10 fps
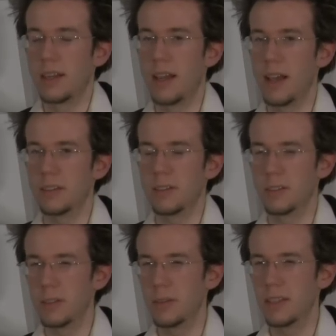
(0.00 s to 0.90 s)
Now the
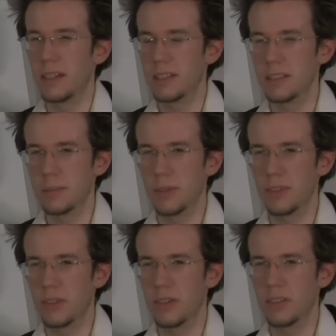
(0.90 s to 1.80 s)
only one that isn't a
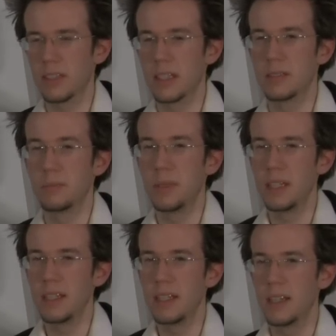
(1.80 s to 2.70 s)
perfect fifth is
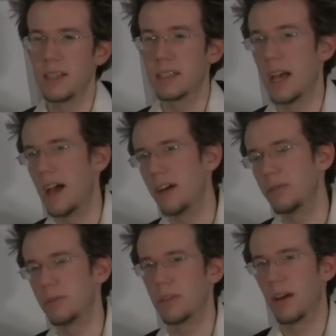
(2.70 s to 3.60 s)
B to
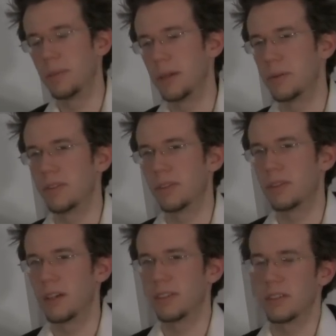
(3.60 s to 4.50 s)
F would not be a perfect
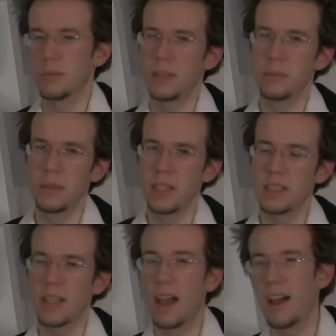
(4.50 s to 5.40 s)
fifth. It would be
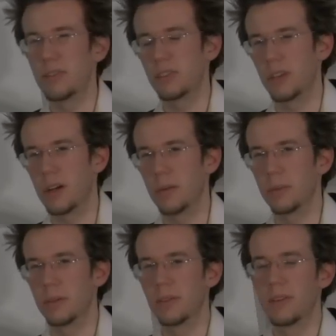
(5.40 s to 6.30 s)
B to F sharp,
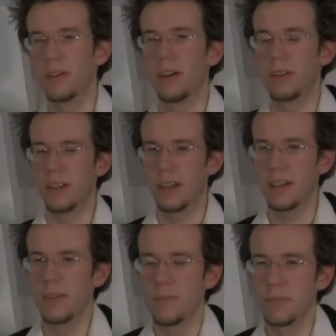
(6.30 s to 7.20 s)

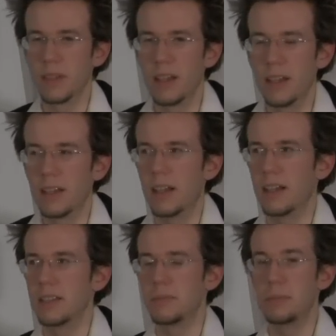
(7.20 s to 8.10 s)
okay?
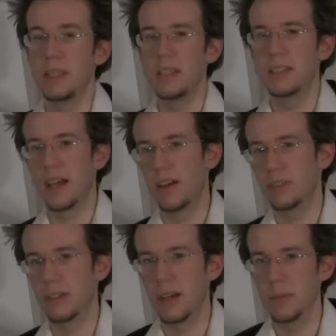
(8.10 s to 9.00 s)
Because B to
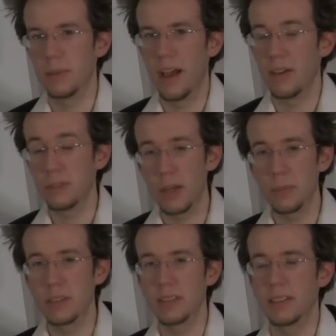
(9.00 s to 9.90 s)
F
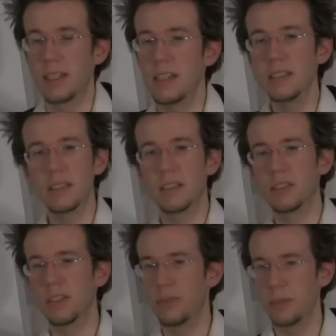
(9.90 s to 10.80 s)
sharp is in the key
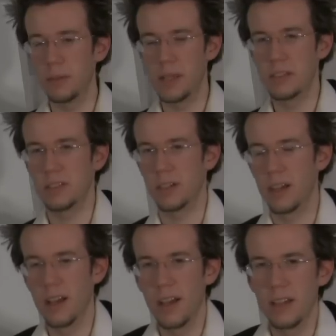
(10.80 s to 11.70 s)
signature of B major.
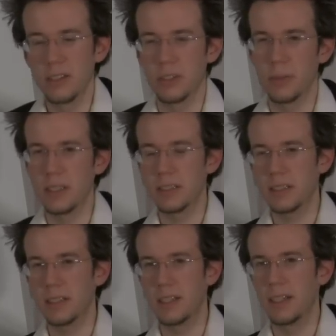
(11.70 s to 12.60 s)
So
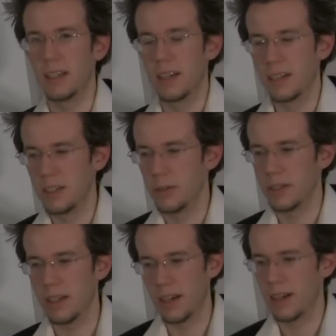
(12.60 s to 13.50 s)
basically you
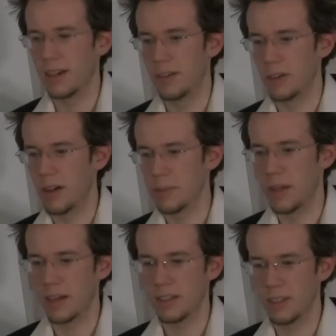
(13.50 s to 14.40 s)
would it would
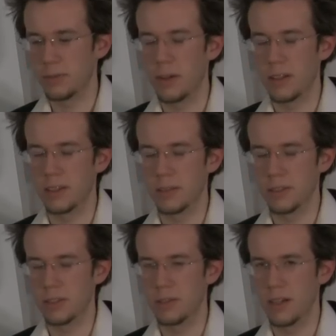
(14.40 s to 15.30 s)
automatically fall in
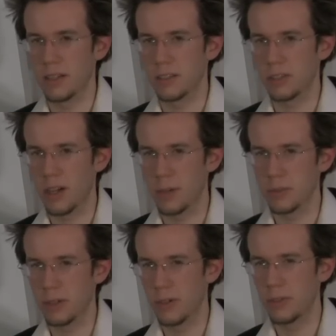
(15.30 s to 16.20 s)
the
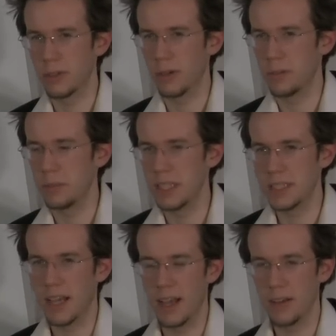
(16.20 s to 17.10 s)
sharp. So if you're going B
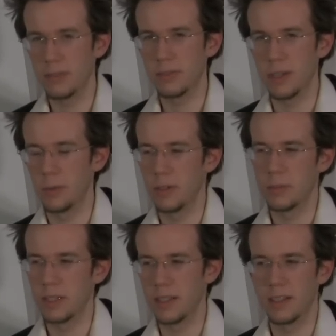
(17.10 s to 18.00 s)
to F, it
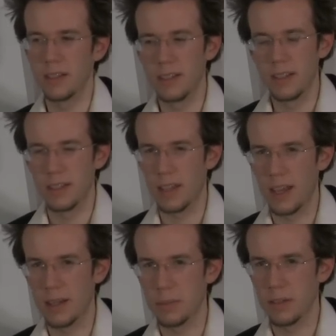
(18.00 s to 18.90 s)
wouldn't be
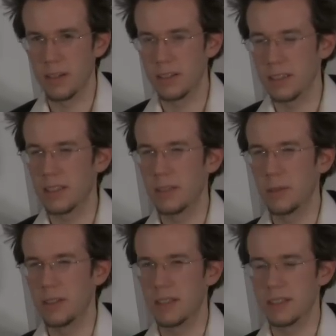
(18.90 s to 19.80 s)
that. But I'll tell you
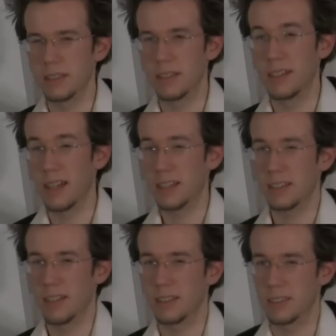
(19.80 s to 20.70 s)
what it is in the
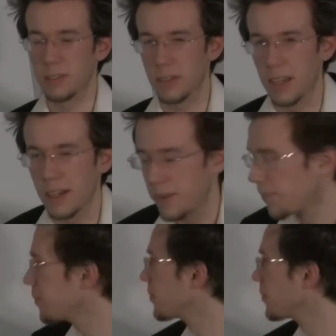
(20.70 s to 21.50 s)
next lesson, okay?